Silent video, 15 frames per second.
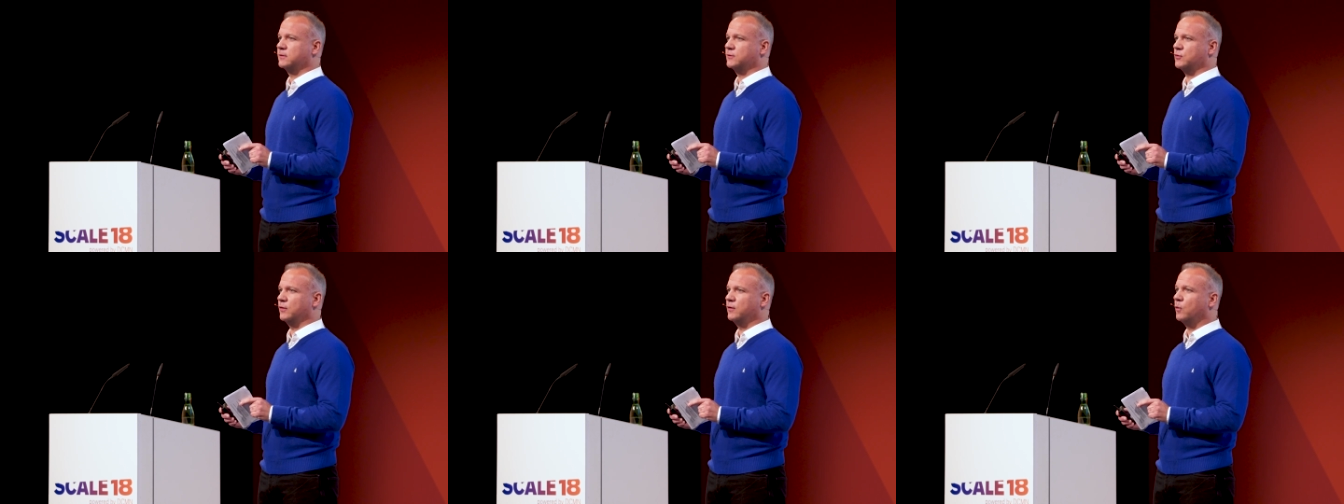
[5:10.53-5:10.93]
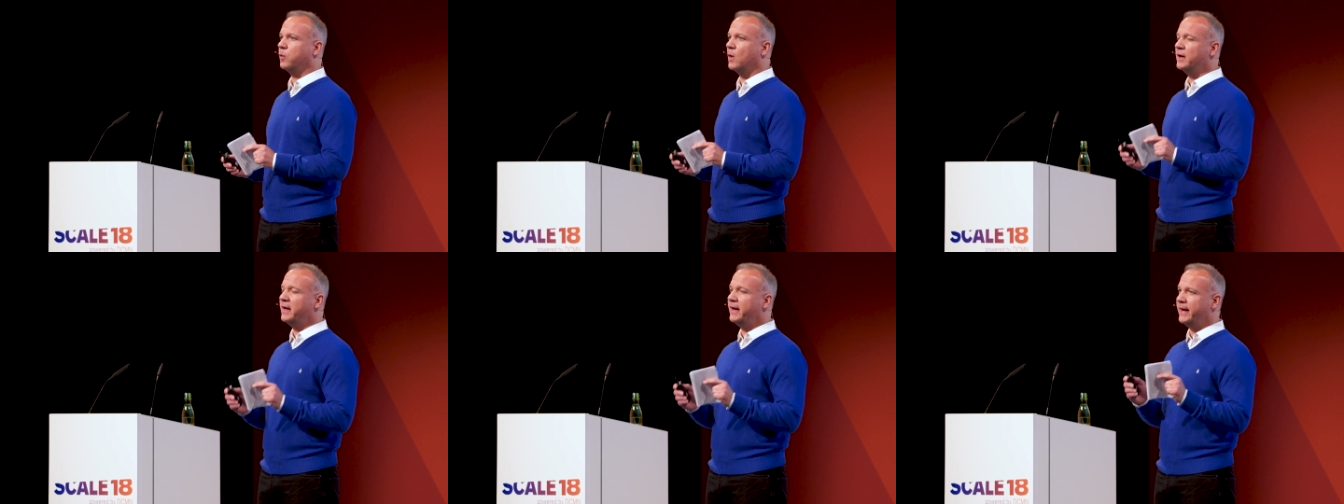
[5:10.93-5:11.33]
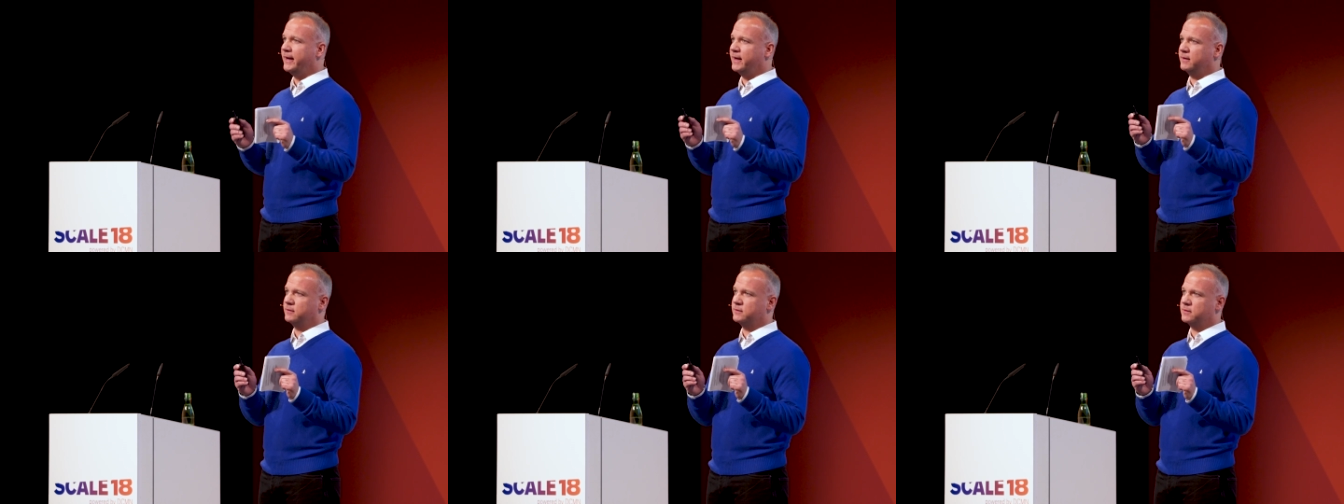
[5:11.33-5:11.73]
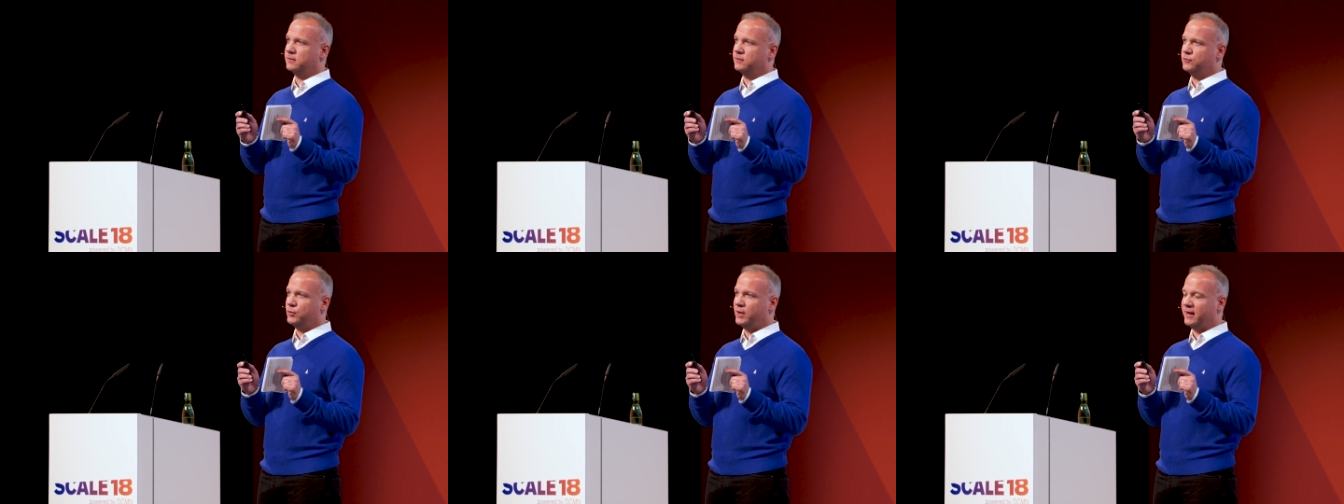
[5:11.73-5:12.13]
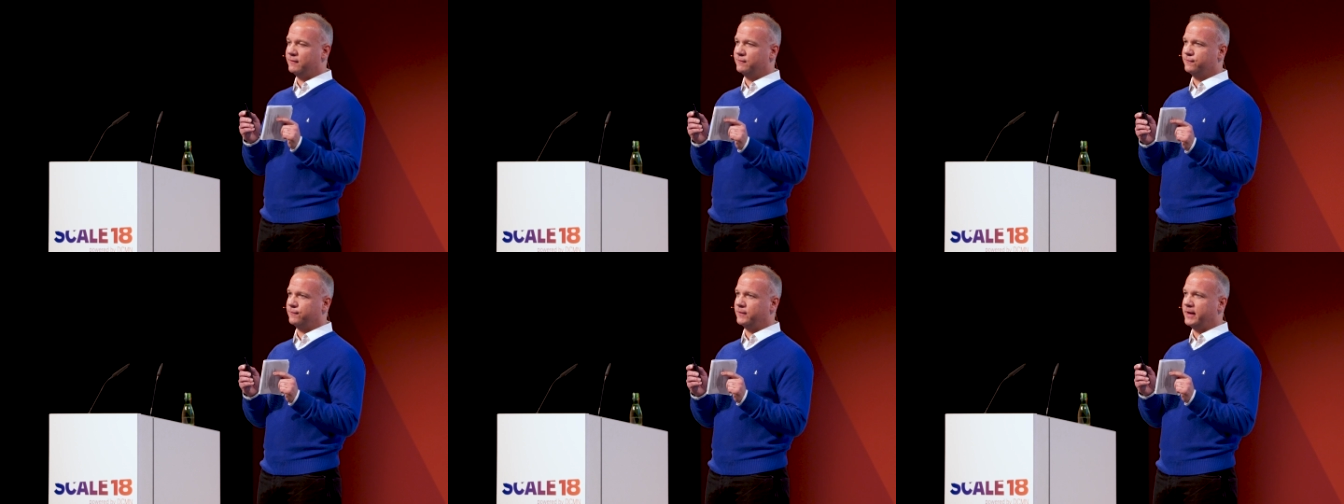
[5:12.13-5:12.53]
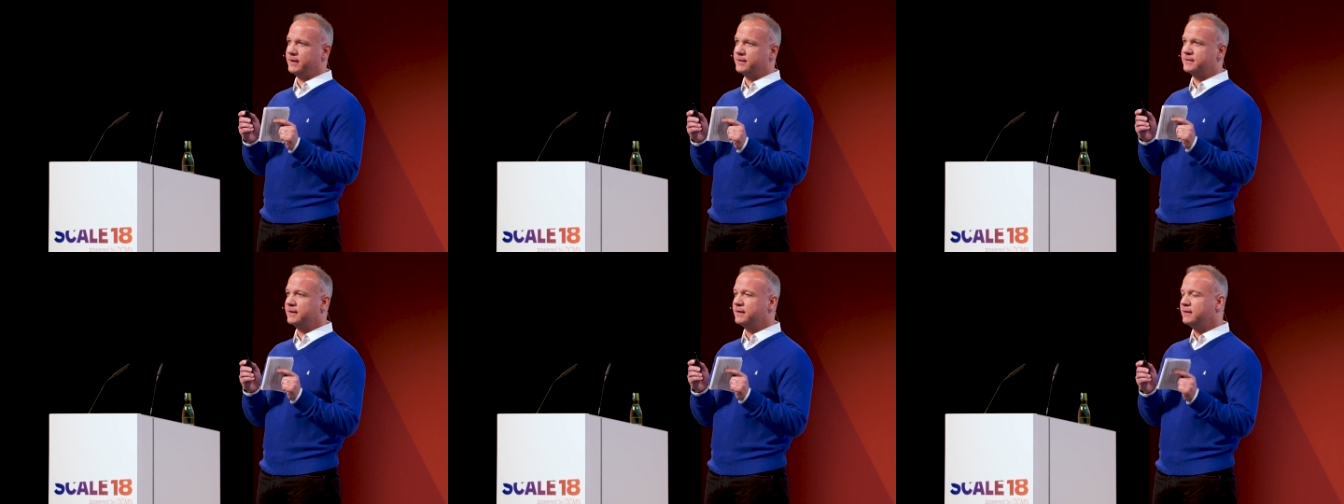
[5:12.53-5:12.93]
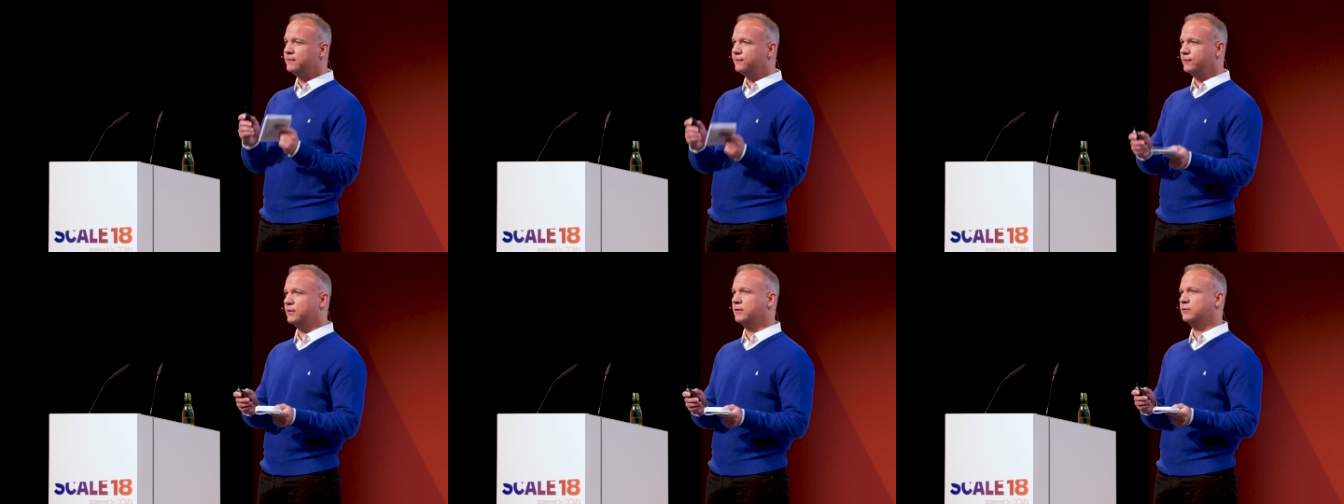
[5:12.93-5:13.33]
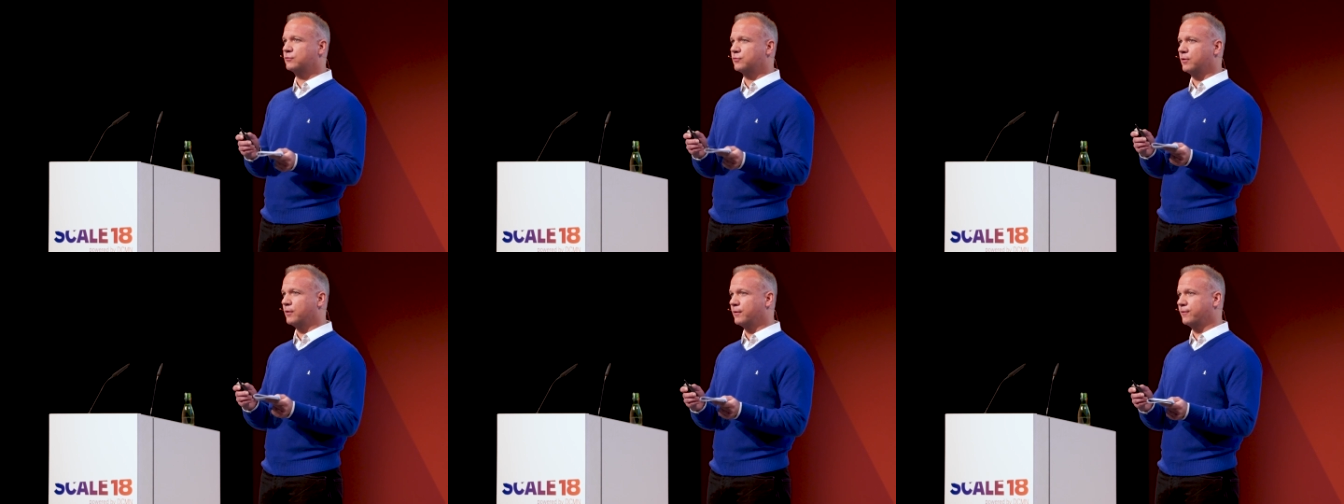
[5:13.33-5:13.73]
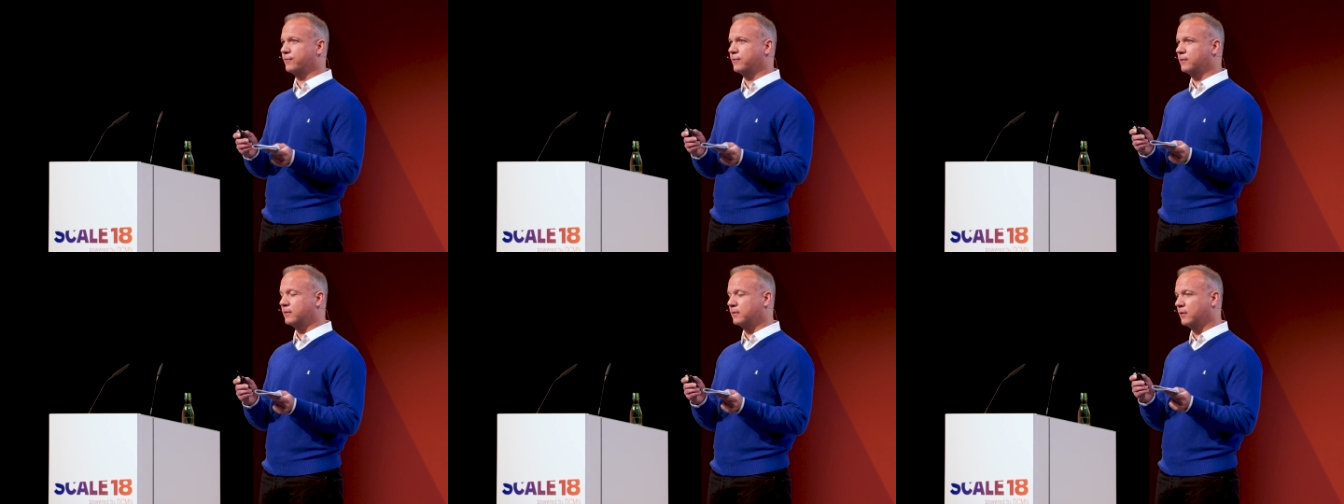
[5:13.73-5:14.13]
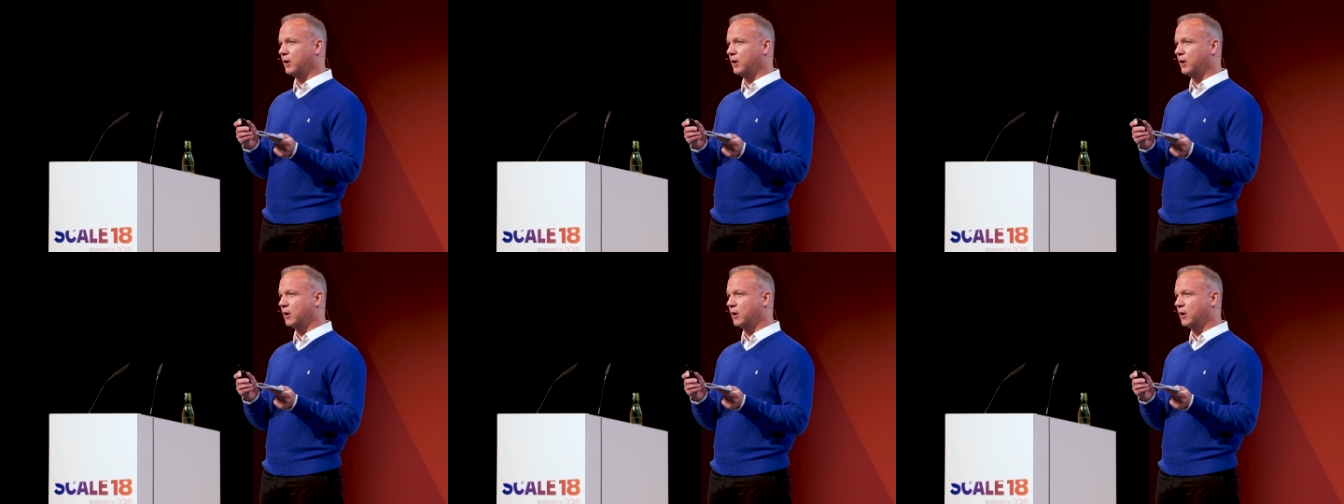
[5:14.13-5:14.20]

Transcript: so on the one hand, you have a significant growth